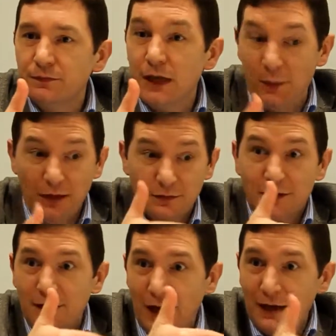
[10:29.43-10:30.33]
I mean,
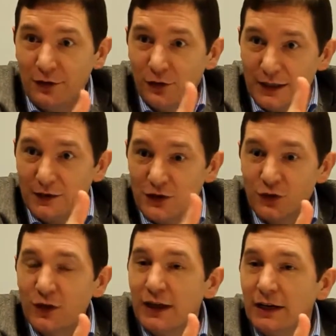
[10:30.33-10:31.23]
literally to
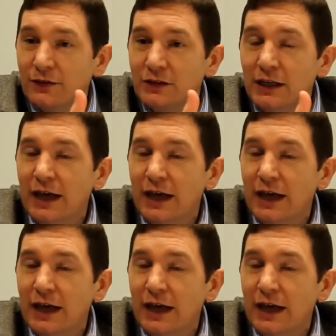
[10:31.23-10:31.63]
street level.